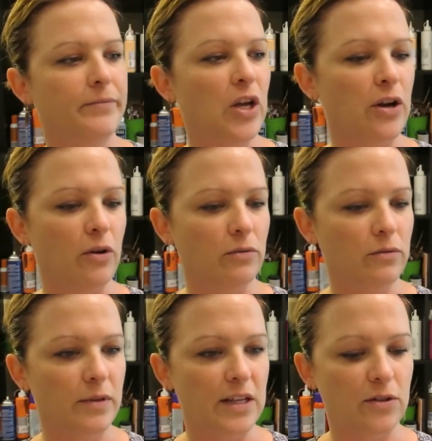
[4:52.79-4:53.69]
you know,
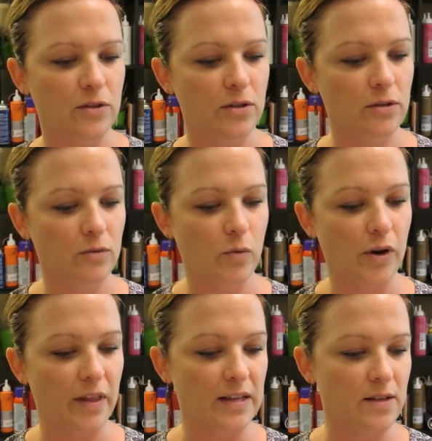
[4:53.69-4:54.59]
these, what
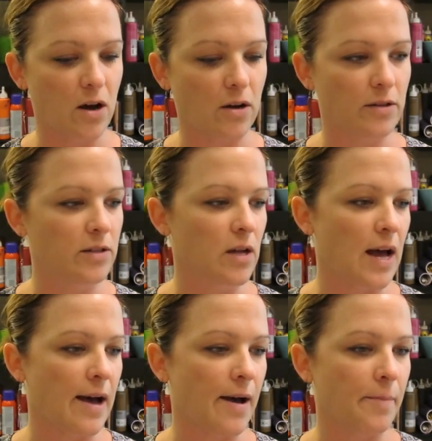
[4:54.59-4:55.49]
are these called?
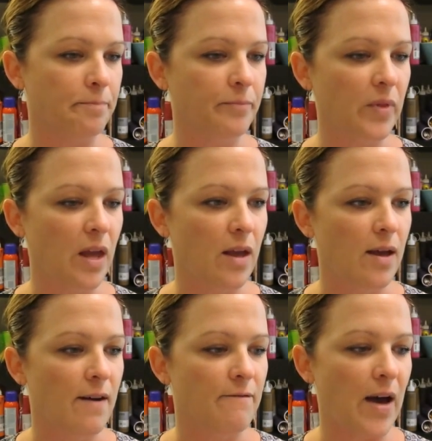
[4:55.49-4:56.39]
Um,
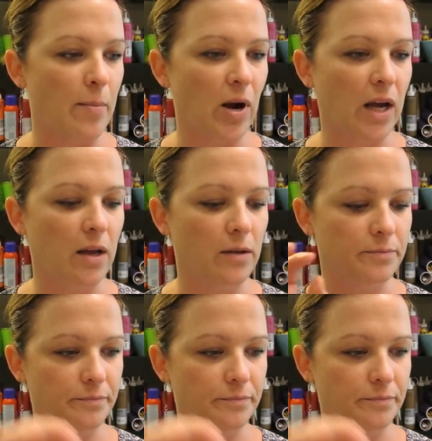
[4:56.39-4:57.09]
fabric